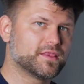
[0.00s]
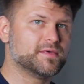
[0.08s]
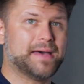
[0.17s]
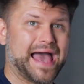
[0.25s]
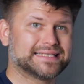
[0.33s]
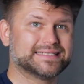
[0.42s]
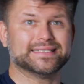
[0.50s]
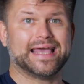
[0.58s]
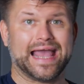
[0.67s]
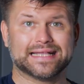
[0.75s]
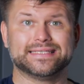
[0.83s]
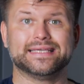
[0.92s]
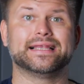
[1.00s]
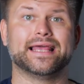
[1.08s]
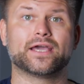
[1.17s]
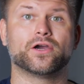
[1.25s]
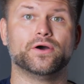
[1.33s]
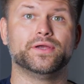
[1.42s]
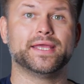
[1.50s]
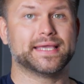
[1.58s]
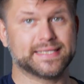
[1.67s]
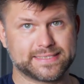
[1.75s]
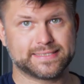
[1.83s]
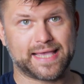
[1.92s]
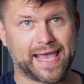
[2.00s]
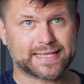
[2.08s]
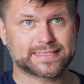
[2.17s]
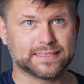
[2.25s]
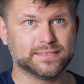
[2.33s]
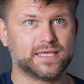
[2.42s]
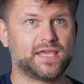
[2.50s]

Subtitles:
The matte anti-glare coating is excellent,